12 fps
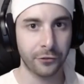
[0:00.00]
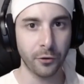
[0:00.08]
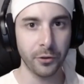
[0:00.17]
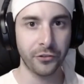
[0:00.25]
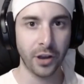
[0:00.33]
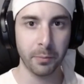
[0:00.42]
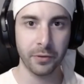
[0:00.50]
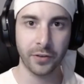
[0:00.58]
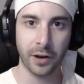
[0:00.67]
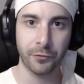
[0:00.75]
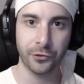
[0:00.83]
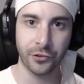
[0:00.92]
all the time we've
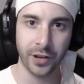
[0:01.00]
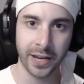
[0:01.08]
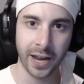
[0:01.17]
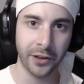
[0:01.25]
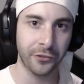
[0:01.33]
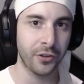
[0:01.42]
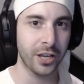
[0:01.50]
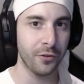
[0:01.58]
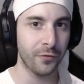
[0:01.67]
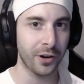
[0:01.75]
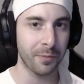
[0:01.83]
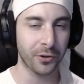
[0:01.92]
got for today, guys. Thank you
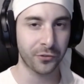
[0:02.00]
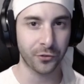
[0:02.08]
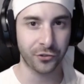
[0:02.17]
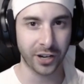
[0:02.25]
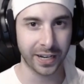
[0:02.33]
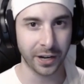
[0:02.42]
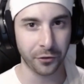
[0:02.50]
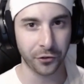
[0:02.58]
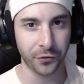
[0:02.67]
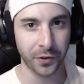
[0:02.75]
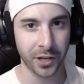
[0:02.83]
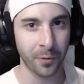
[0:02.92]
very much for checking out
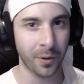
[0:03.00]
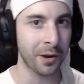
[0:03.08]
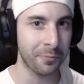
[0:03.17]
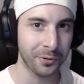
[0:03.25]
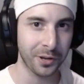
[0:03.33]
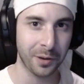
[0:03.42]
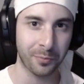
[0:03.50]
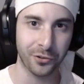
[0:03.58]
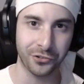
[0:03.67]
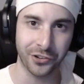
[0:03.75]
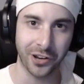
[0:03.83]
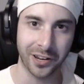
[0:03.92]
this video. I really
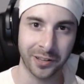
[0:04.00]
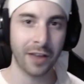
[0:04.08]
appreciate it.